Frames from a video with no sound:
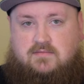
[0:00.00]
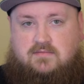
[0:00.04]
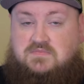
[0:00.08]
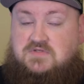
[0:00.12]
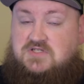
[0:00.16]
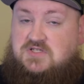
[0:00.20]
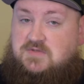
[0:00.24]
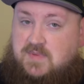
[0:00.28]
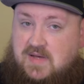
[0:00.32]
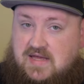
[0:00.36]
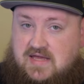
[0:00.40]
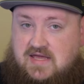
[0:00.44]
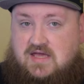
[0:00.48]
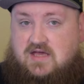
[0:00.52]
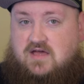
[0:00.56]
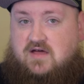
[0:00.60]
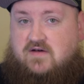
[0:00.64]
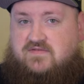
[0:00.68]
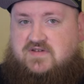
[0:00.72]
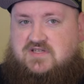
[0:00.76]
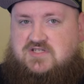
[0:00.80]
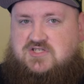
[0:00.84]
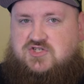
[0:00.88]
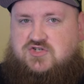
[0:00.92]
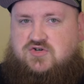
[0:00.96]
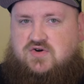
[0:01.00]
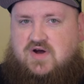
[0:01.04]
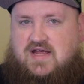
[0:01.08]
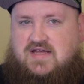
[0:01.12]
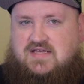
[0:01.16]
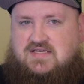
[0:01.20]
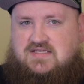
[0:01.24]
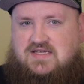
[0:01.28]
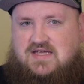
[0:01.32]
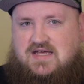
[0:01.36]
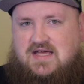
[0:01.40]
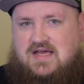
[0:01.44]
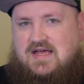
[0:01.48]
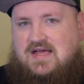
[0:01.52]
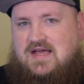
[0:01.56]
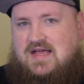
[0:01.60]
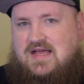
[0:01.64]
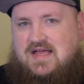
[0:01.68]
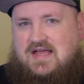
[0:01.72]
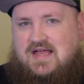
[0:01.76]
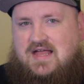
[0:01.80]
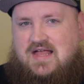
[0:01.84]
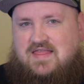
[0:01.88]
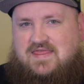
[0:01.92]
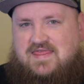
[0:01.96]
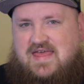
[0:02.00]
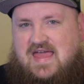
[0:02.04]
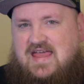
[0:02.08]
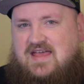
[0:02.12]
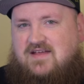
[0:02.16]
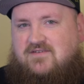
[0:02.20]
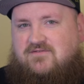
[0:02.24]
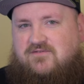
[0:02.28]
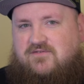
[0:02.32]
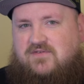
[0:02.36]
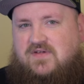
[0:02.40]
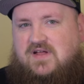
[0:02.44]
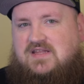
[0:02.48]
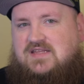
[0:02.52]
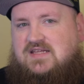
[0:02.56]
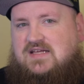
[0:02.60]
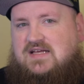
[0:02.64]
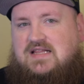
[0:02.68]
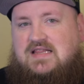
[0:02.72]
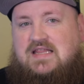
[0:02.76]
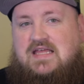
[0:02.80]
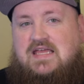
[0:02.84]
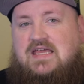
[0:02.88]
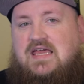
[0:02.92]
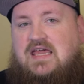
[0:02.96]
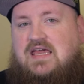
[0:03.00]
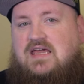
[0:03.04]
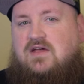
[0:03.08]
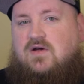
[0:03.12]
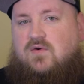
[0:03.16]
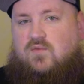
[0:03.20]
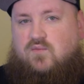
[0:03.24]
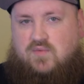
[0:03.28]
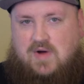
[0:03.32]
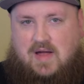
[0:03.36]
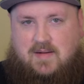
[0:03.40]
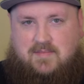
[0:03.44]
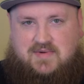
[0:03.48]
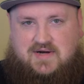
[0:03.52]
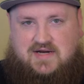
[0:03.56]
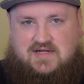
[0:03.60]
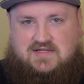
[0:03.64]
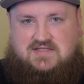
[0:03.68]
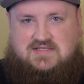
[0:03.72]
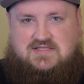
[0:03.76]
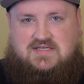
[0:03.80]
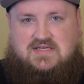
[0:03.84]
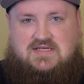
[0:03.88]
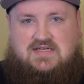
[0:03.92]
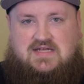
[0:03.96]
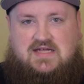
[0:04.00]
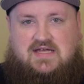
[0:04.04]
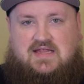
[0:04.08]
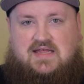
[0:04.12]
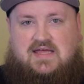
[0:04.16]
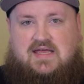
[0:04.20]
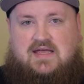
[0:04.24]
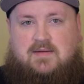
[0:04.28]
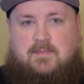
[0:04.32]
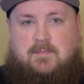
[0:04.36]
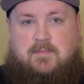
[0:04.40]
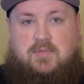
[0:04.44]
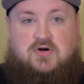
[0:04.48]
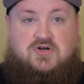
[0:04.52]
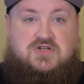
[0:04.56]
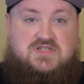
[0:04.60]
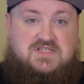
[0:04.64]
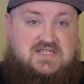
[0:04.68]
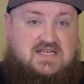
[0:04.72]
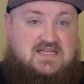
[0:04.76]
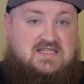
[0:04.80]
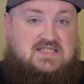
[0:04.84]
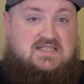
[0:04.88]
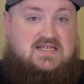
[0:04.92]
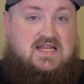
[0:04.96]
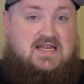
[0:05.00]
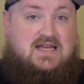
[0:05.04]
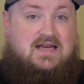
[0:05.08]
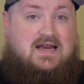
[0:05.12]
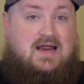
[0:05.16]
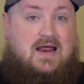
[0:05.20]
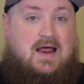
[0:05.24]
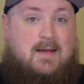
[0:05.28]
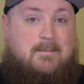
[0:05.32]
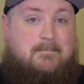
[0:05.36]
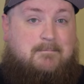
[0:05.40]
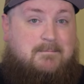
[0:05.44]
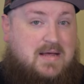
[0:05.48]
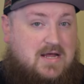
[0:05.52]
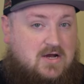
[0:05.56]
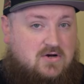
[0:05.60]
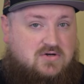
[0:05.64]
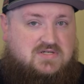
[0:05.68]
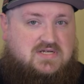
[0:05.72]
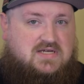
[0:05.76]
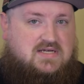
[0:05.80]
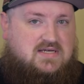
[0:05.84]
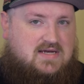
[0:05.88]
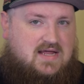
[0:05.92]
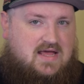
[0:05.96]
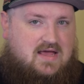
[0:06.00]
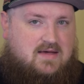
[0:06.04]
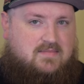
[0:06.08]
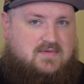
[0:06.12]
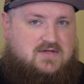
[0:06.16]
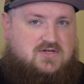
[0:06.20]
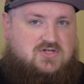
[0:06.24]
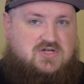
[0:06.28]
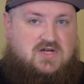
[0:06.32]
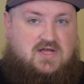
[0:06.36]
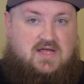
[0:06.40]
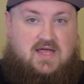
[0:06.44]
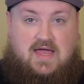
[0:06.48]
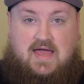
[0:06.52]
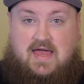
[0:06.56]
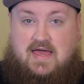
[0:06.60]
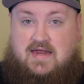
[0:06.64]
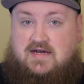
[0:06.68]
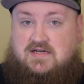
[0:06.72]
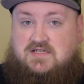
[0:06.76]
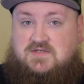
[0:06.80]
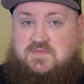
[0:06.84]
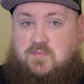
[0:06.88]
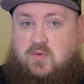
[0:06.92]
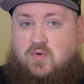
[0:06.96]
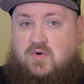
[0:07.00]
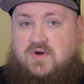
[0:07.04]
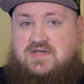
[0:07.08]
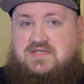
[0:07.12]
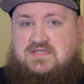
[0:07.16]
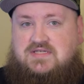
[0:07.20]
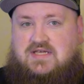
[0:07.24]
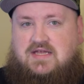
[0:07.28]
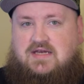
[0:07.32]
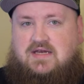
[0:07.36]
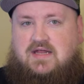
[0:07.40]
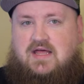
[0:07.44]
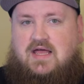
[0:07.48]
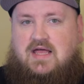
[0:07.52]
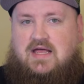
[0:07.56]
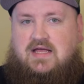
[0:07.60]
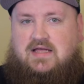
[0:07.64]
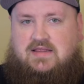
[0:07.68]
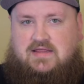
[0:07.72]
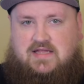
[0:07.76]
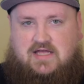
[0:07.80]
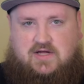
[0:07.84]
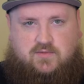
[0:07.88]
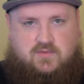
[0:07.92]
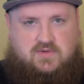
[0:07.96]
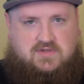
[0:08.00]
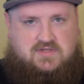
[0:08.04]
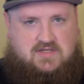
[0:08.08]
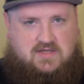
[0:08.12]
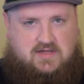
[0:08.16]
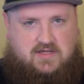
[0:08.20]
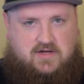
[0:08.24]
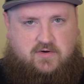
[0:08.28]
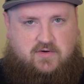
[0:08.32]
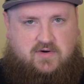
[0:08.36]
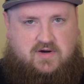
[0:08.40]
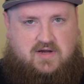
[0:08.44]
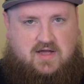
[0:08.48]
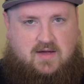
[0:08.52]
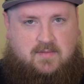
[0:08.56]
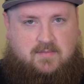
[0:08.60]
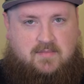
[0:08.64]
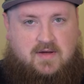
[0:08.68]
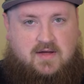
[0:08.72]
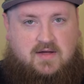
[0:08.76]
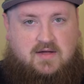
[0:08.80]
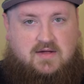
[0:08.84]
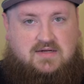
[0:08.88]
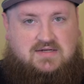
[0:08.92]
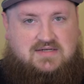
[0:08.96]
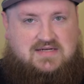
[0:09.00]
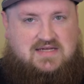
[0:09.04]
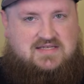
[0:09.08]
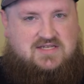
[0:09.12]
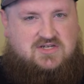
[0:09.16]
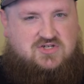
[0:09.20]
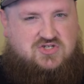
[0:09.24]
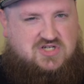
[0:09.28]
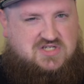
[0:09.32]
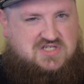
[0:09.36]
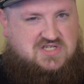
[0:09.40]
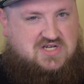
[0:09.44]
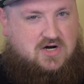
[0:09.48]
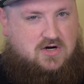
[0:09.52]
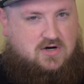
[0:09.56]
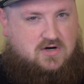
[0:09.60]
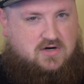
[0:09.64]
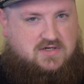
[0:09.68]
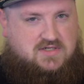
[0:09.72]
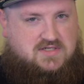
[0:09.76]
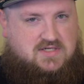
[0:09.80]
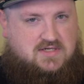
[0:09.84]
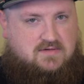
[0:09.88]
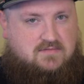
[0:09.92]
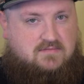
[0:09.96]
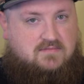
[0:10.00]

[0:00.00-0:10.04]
Speaking of its strikes, they inflict clinging remnants, dealing persistent, piercing damage, and its poison, Liquid Delirium, doesn't just hurt,